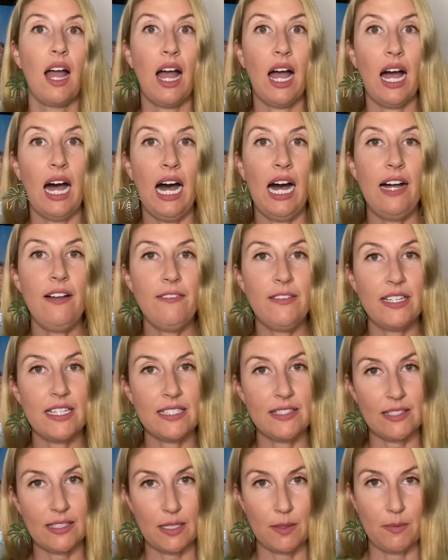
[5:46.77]

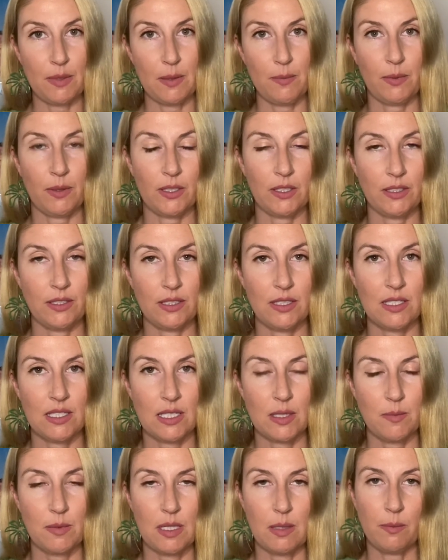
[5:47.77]
Obviously, people are
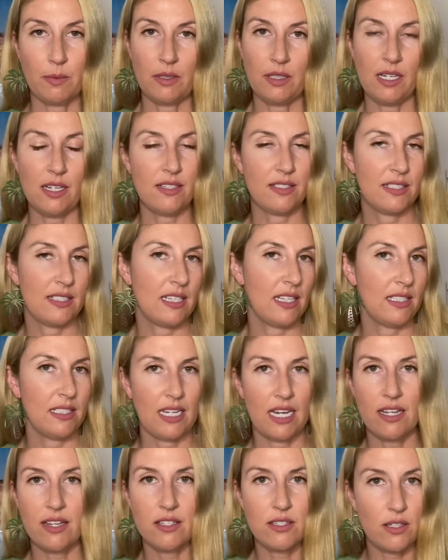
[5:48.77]
losing people as the
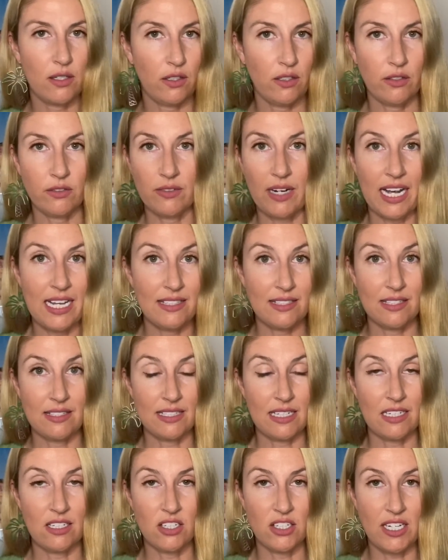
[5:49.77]
death toll rises
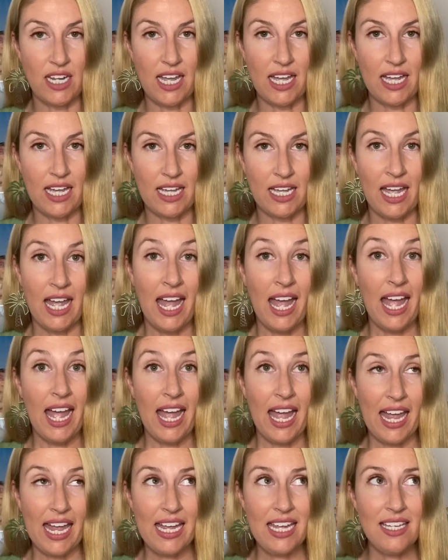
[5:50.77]
each day,
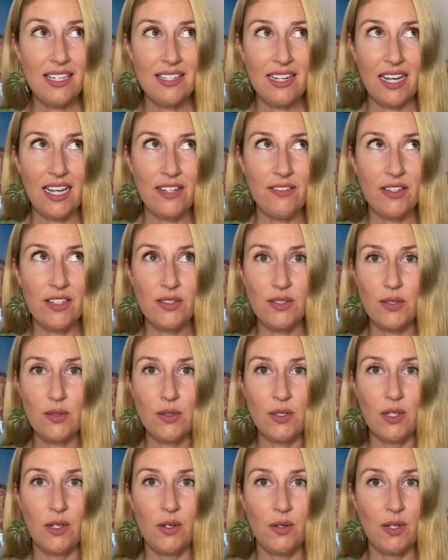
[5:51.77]
and I've also
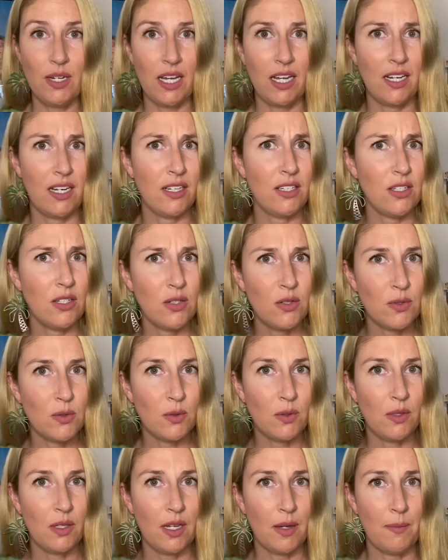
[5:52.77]
known an
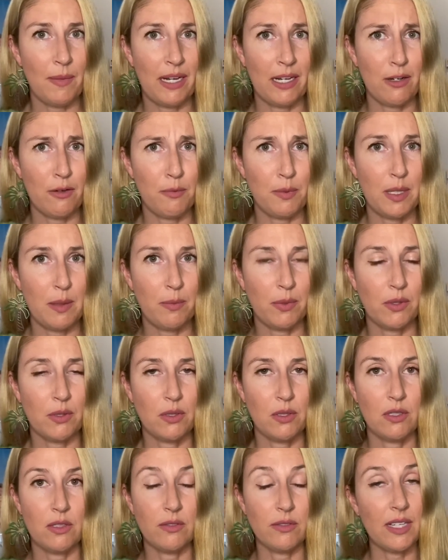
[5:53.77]
unusual amount of people
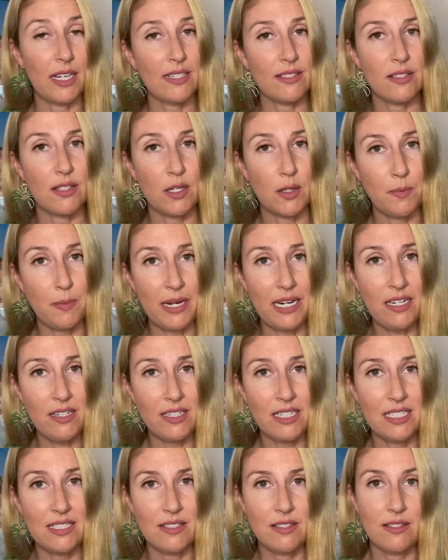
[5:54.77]
who have lost their
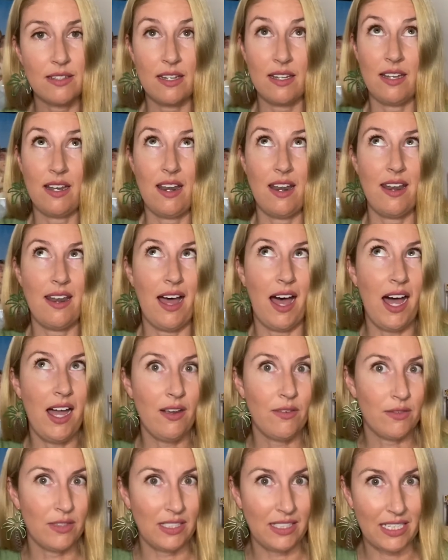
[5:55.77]
parents
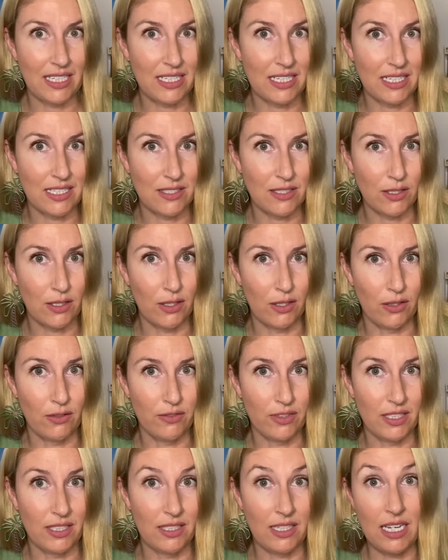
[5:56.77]
not relating to
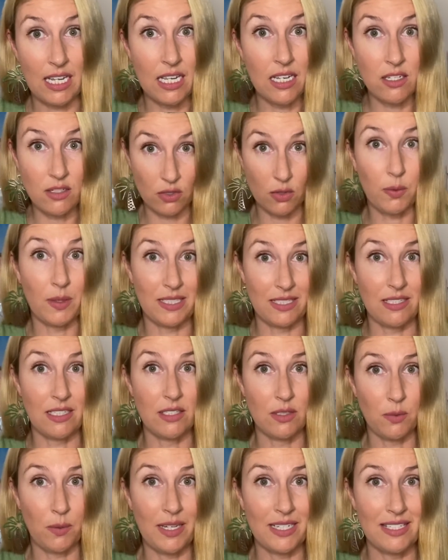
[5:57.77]
COVID in
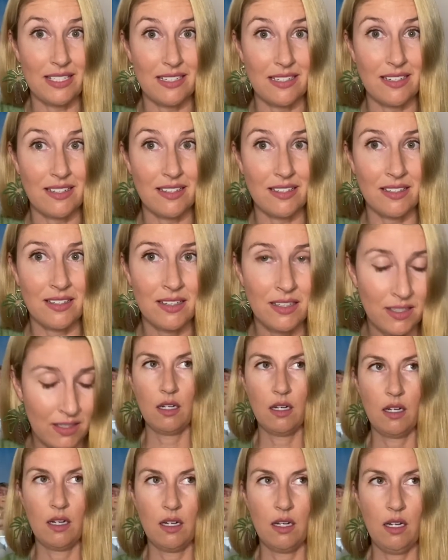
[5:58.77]
2020.
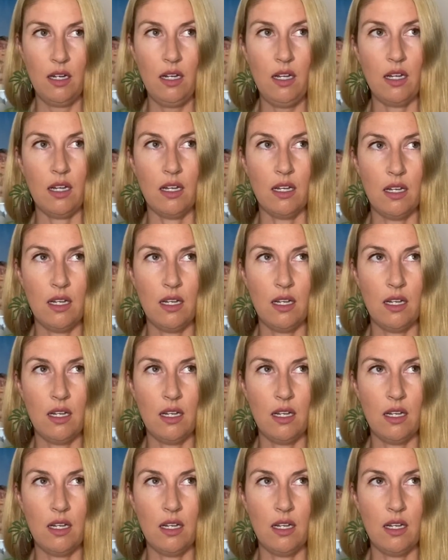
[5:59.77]
Huh.